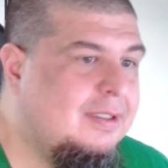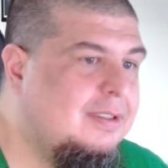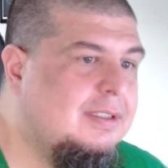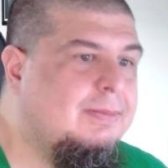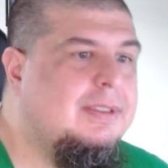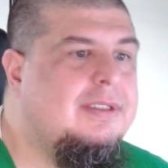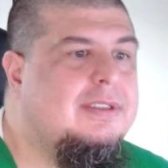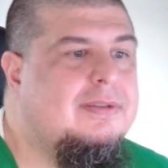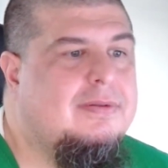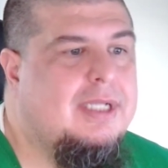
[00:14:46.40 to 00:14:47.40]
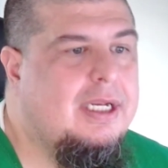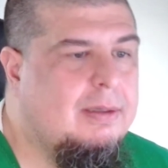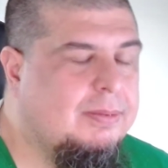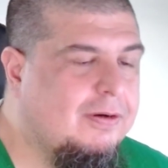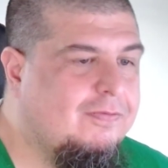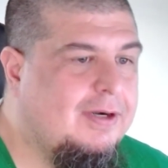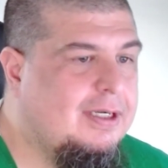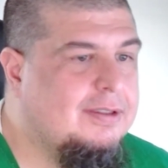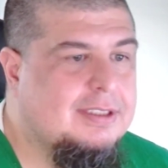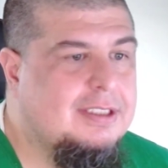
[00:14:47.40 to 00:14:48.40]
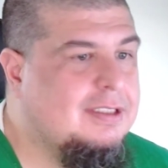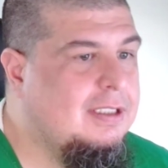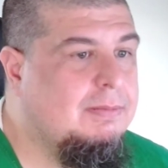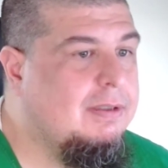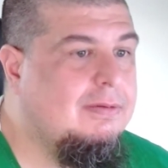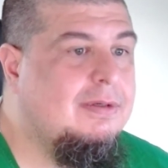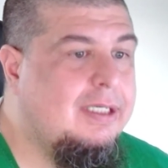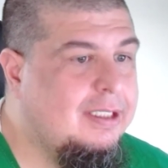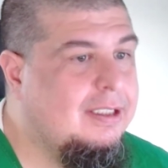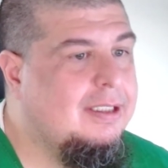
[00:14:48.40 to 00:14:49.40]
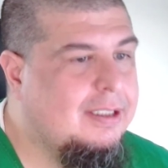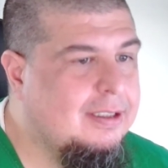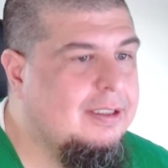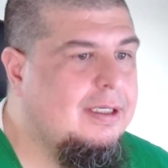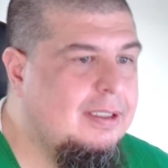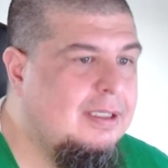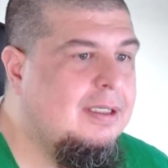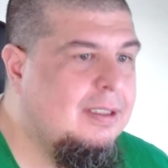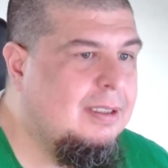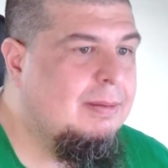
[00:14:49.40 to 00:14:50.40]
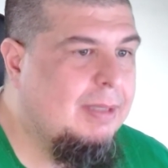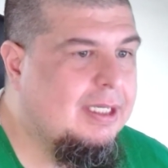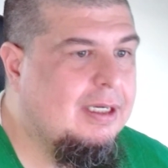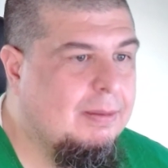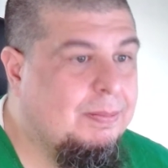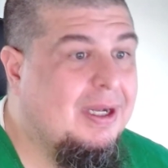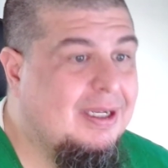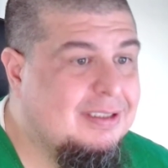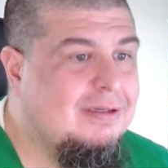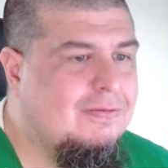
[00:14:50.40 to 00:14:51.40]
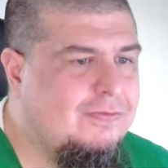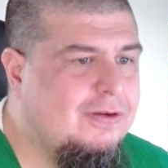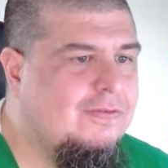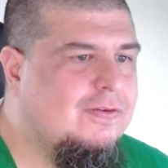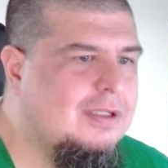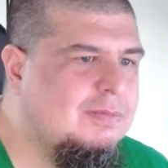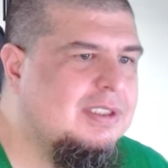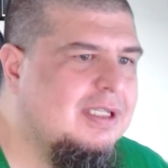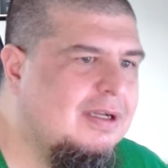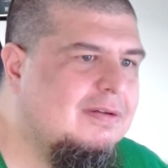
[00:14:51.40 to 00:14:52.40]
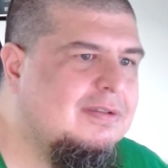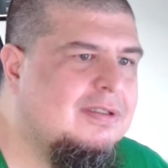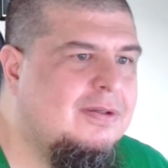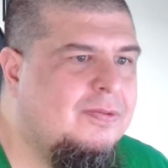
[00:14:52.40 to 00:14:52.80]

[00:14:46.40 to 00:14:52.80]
some of these dating profiles. They seem to be really good at making a positive view for themselves.